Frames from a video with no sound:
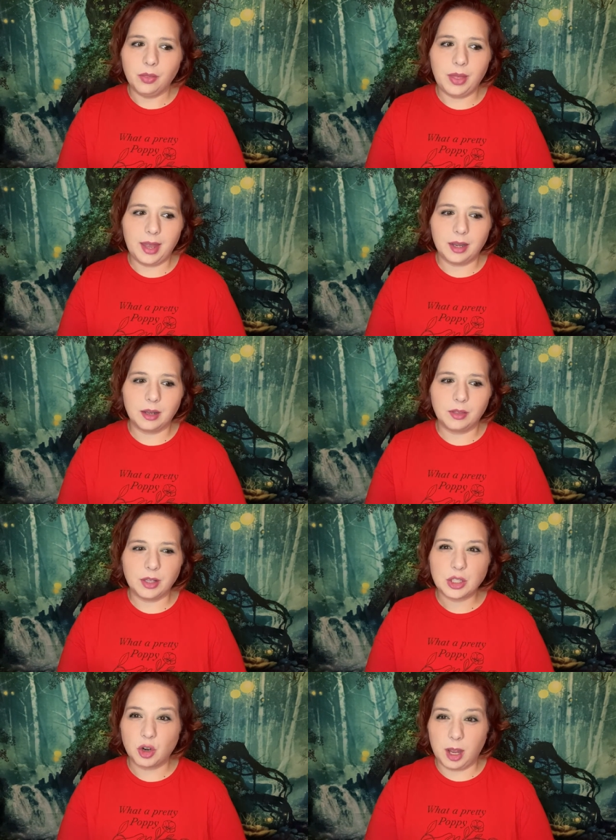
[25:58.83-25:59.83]
that
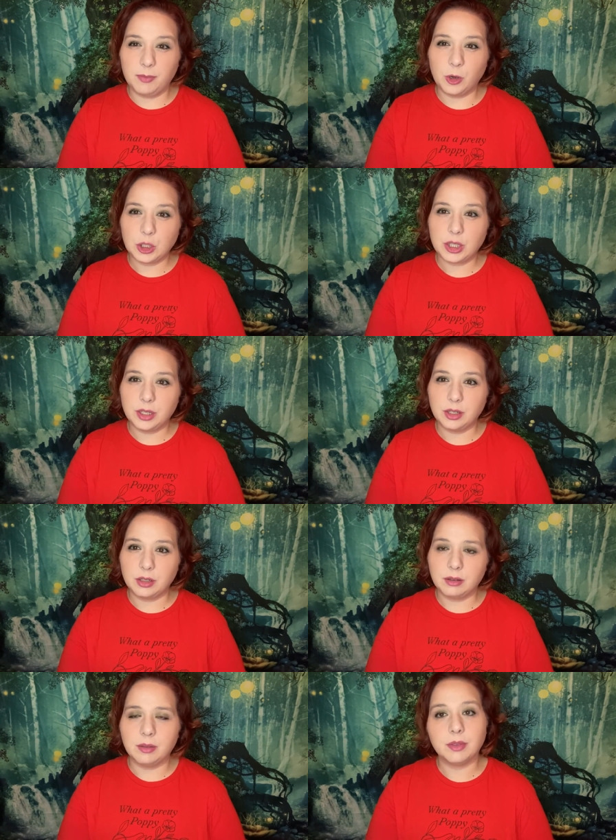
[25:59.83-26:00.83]
the scribe version,
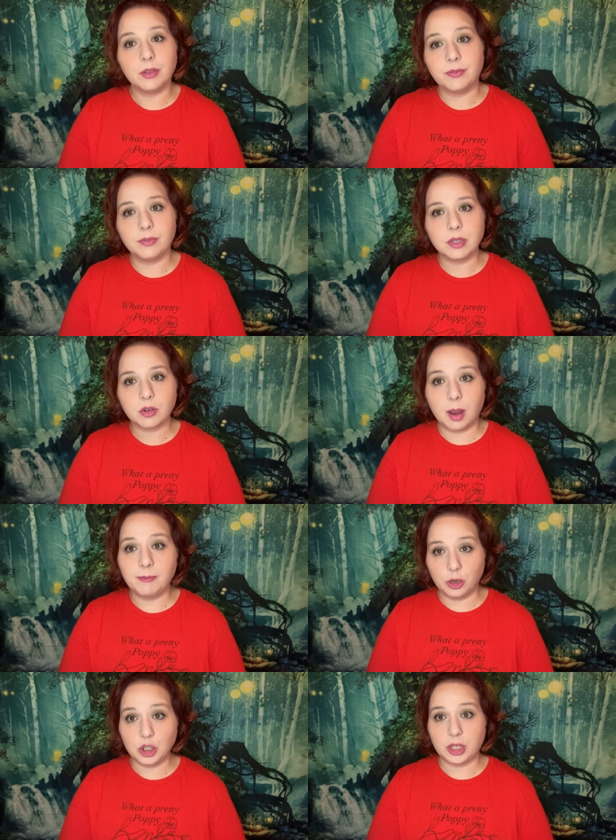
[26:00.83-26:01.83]
the
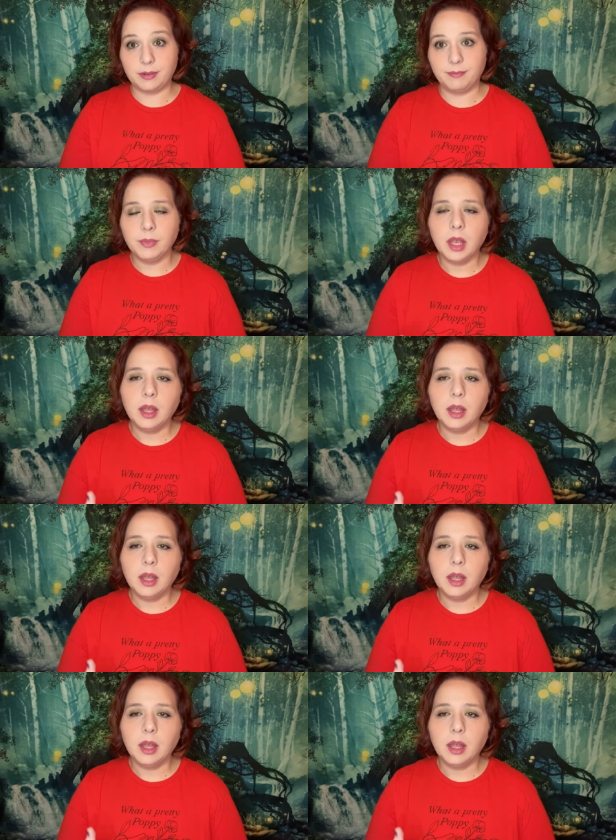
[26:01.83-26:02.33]
scribe version,